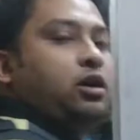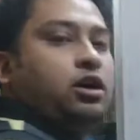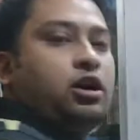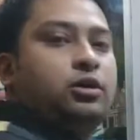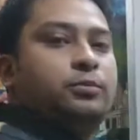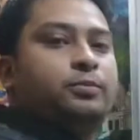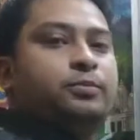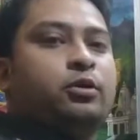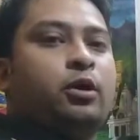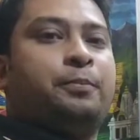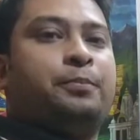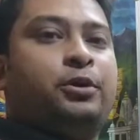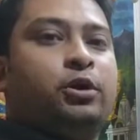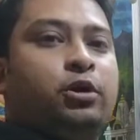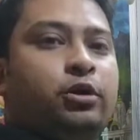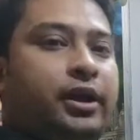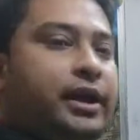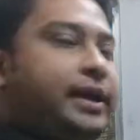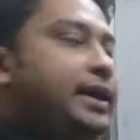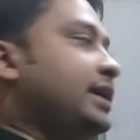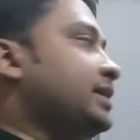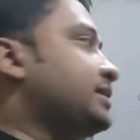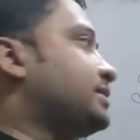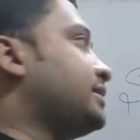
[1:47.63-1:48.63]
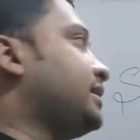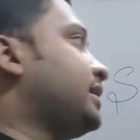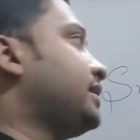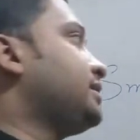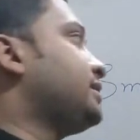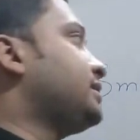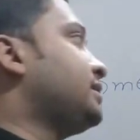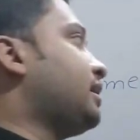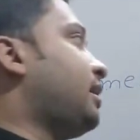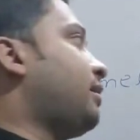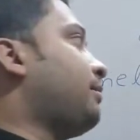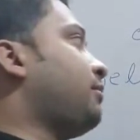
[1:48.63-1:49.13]
on propionic
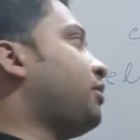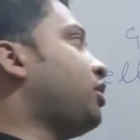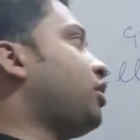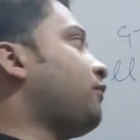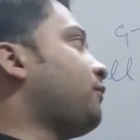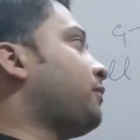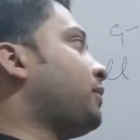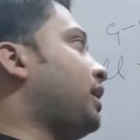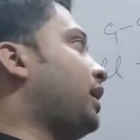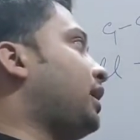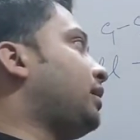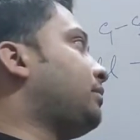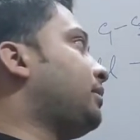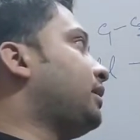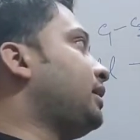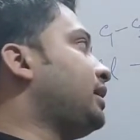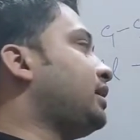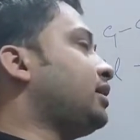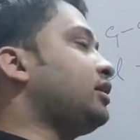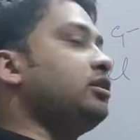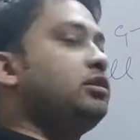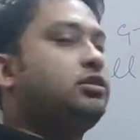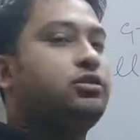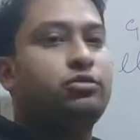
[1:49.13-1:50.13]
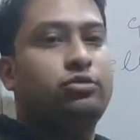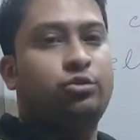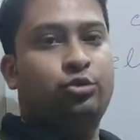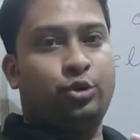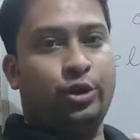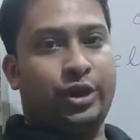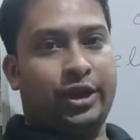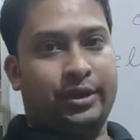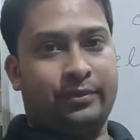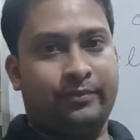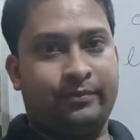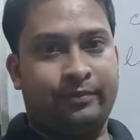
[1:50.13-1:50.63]
acid number of carbon equal to
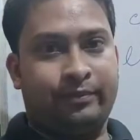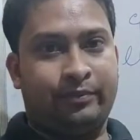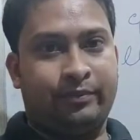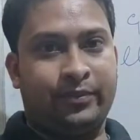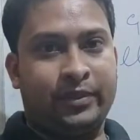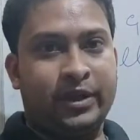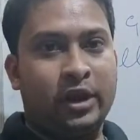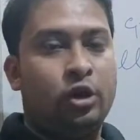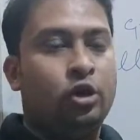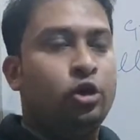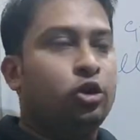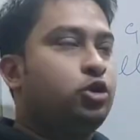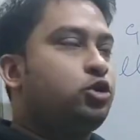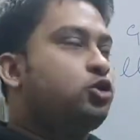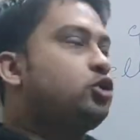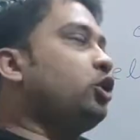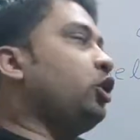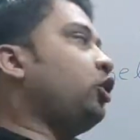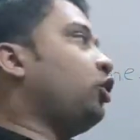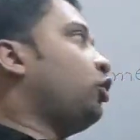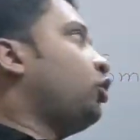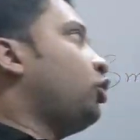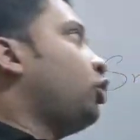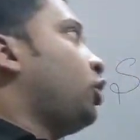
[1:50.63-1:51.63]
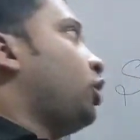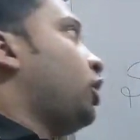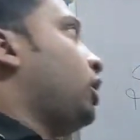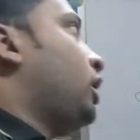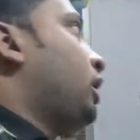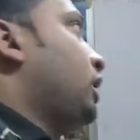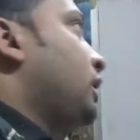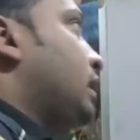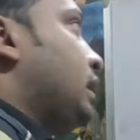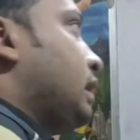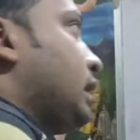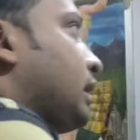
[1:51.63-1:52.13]
3.
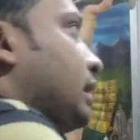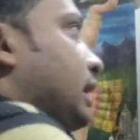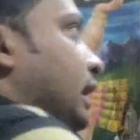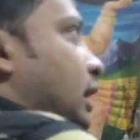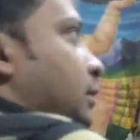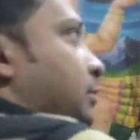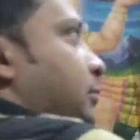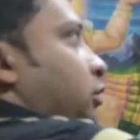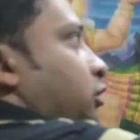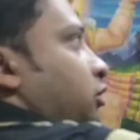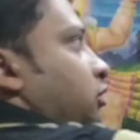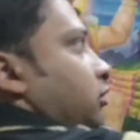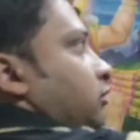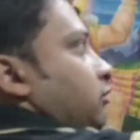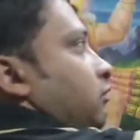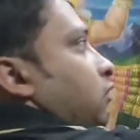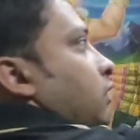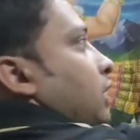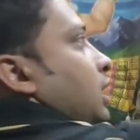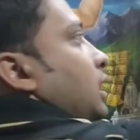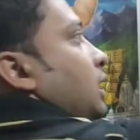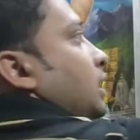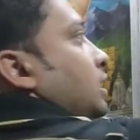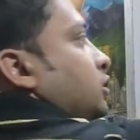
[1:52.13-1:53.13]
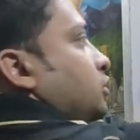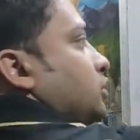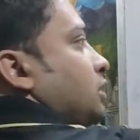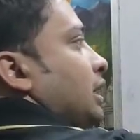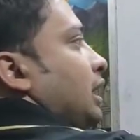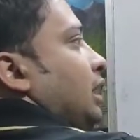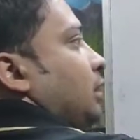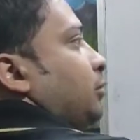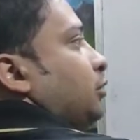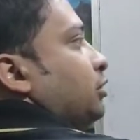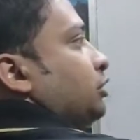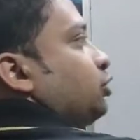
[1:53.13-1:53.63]
So carbon 1 to
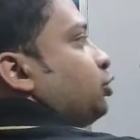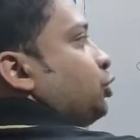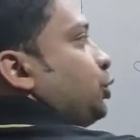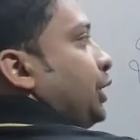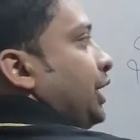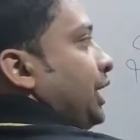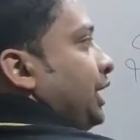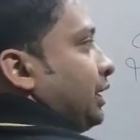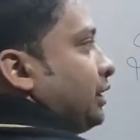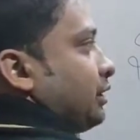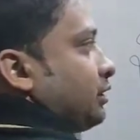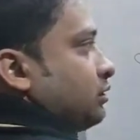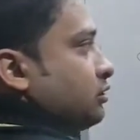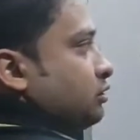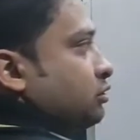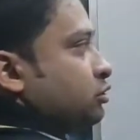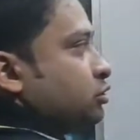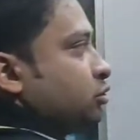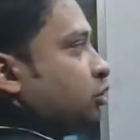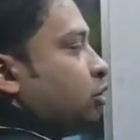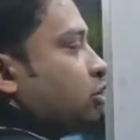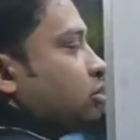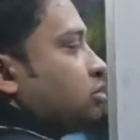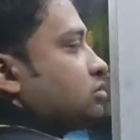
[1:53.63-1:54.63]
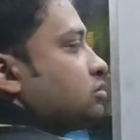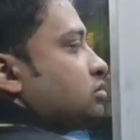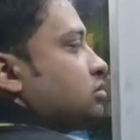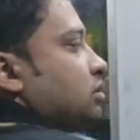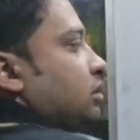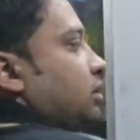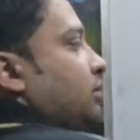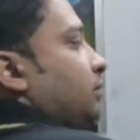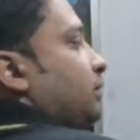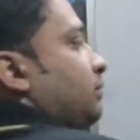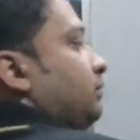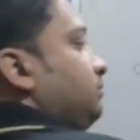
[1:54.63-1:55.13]
carbon 3
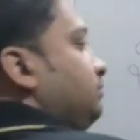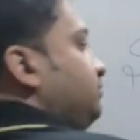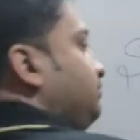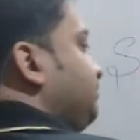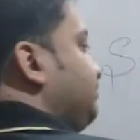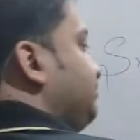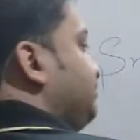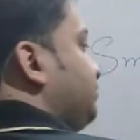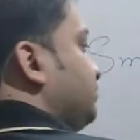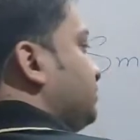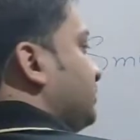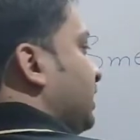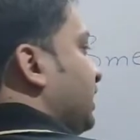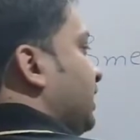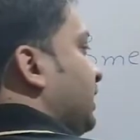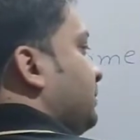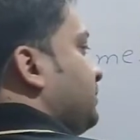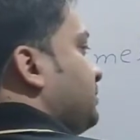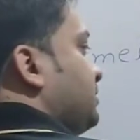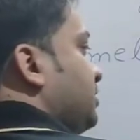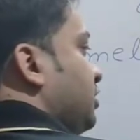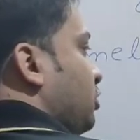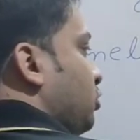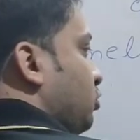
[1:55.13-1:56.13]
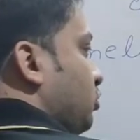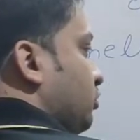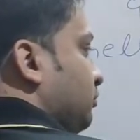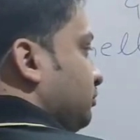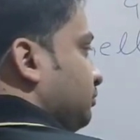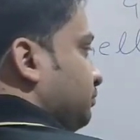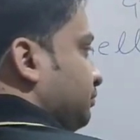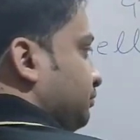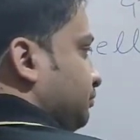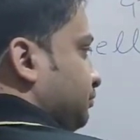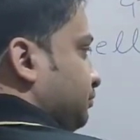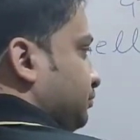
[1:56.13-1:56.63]
shows gives
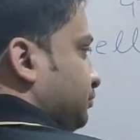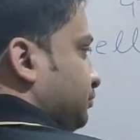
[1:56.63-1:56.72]
you